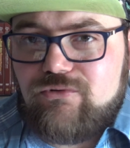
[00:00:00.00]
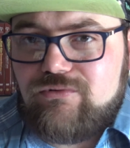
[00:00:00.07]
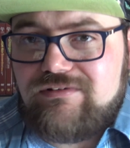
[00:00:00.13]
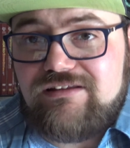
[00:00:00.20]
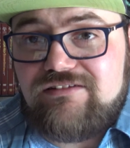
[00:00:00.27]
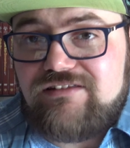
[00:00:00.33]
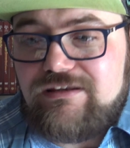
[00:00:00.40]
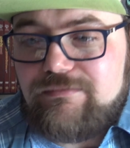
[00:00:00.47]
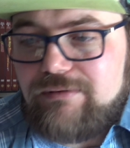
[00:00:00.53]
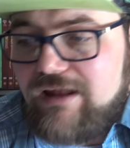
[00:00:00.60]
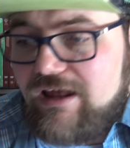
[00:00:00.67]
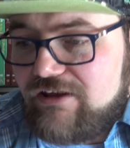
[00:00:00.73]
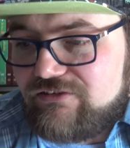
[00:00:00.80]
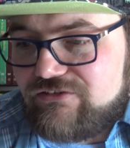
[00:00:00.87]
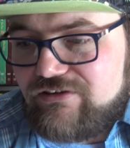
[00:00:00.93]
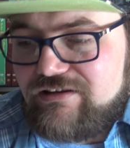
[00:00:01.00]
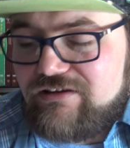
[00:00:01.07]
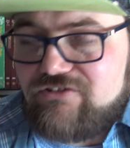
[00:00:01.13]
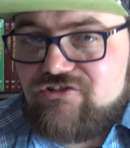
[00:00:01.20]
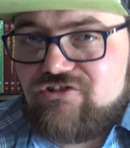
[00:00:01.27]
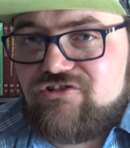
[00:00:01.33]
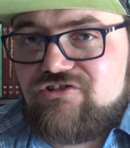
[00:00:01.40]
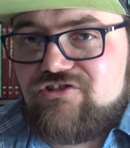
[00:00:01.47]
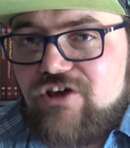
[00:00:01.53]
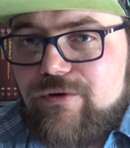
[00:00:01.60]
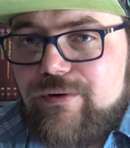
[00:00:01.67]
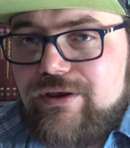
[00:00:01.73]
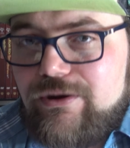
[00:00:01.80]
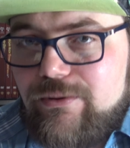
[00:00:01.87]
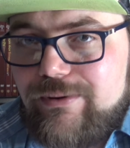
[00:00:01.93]
or Disney Plus, and it's just
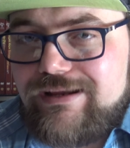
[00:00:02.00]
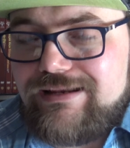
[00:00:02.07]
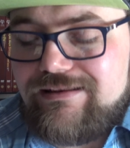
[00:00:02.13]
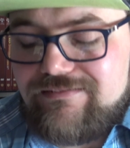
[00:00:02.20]
so annoying.